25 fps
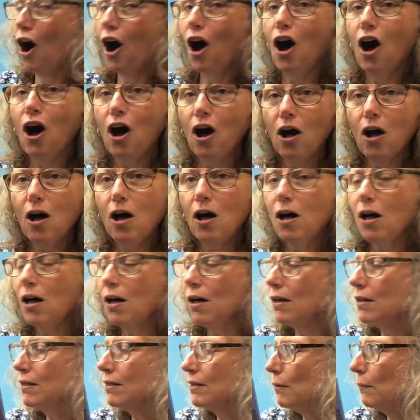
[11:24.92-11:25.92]

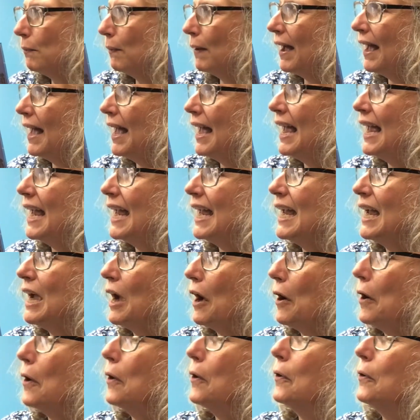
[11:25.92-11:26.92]
All the way
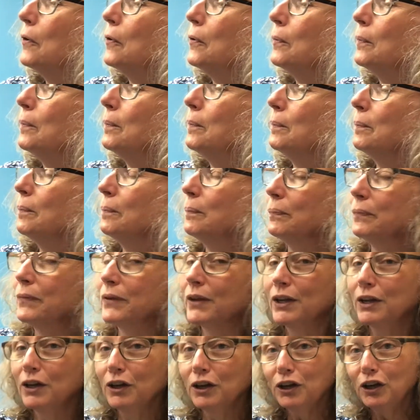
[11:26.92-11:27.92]
home.
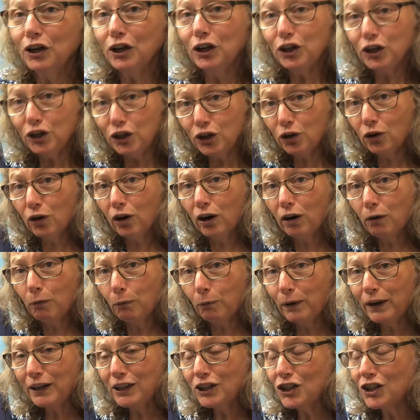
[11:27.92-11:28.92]
Your
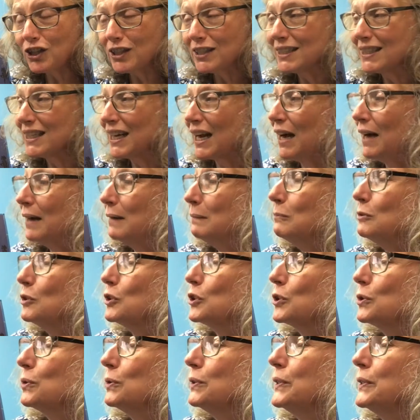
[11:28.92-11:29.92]
wish has come
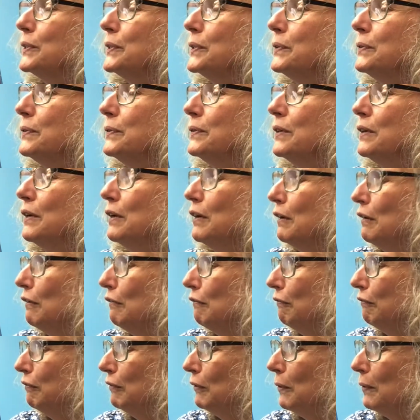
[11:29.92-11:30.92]
true.
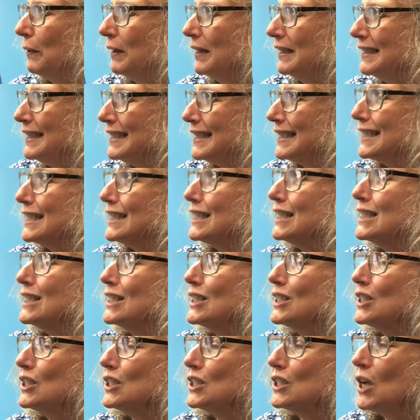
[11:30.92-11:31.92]
Florence is
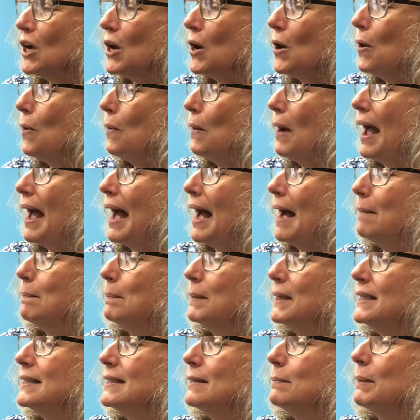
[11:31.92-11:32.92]
so
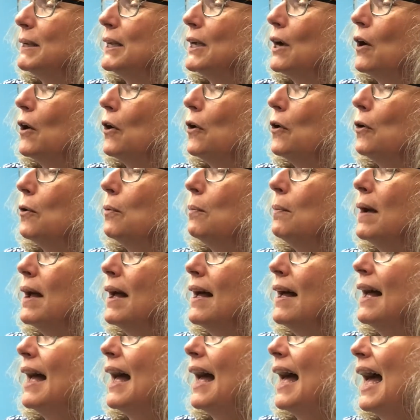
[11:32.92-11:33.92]
happy to be home
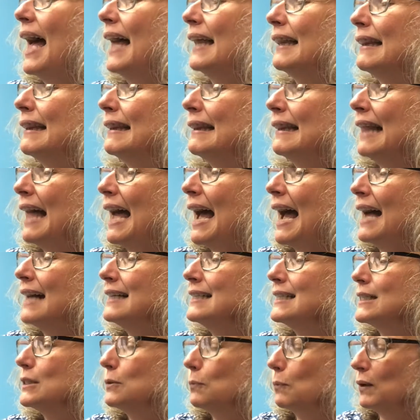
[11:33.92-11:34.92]
at
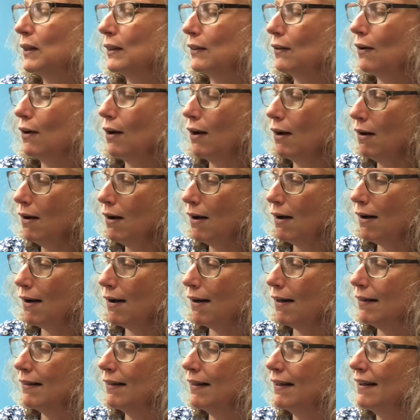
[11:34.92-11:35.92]
last with
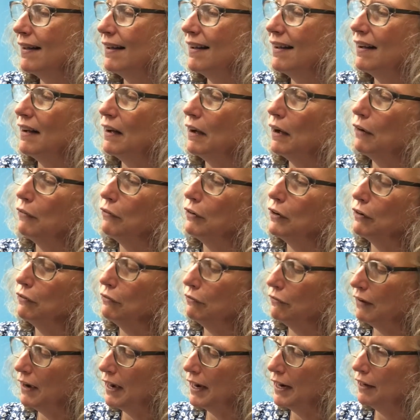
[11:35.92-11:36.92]
all of her
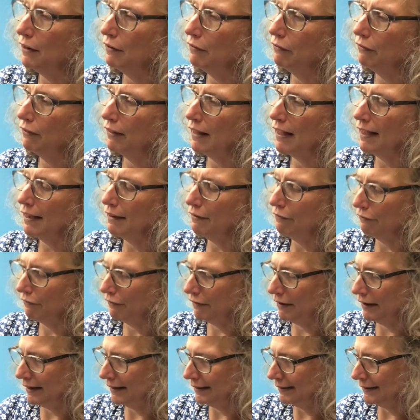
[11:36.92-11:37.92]
firefly
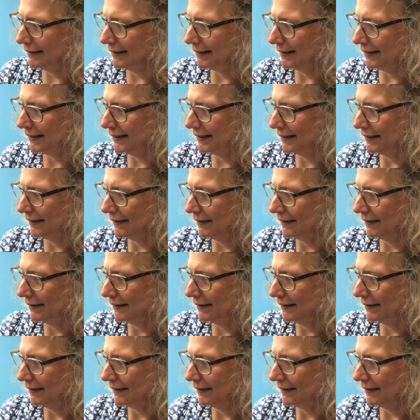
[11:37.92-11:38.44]
friends.